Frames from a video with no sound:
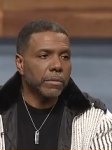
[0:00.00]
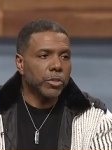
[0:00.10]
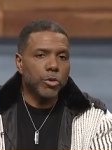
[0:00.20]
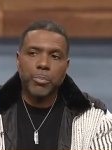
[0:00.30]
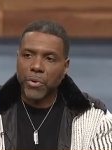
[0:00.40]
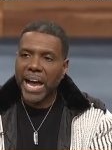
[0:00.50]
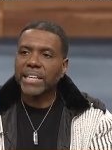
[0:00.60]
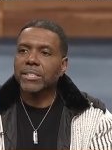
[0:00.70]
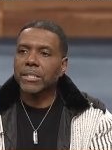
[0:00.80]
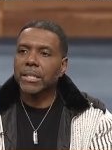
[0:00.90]
You
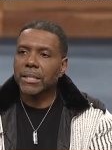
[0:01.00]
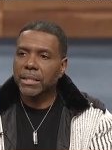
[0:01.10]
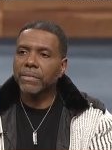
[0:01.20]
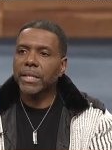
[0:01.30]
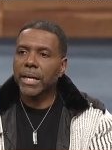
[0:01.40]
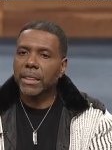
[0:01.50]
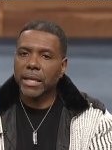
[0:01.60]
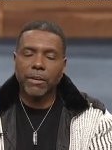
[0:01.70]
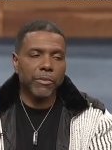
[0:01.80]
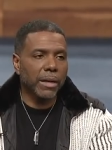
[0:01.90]
practicing living a
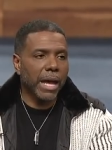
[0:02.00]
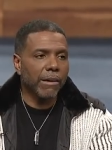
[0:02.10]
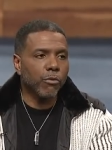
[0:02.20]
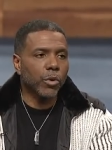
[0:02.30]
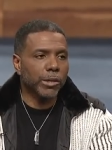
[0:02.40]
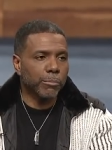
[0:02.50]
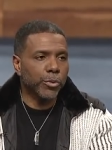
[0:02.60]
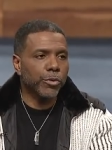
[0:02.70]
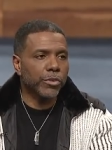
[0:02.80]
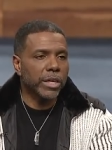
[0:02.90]
thankful life will
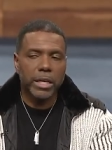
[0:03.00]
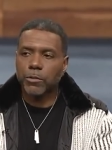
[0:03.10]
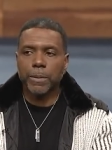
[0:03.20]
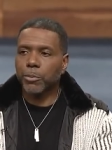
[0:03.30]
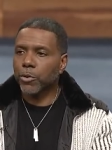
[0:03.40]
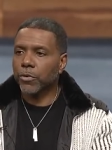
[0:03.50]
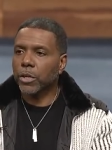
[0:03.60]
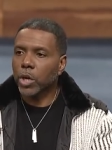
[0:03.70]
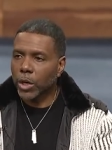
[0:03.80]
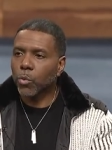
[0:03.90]
improve your, it's been
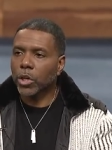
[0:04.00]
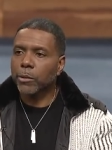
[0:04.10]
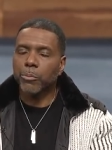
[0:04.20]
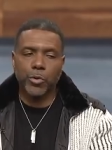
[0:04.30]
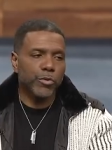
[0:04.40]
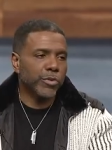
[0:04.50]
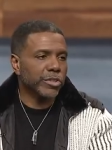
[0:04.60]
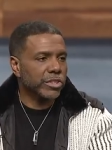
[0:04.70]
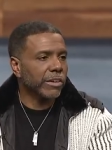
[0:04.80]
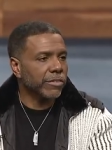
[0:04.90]
proven, it will improve
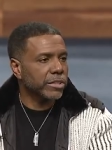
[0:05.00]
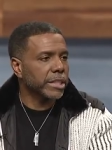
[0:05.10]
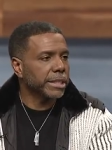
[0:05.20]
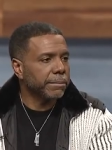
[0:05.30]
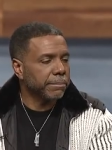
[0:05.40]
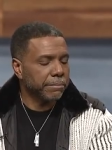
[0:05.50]
your self esteem.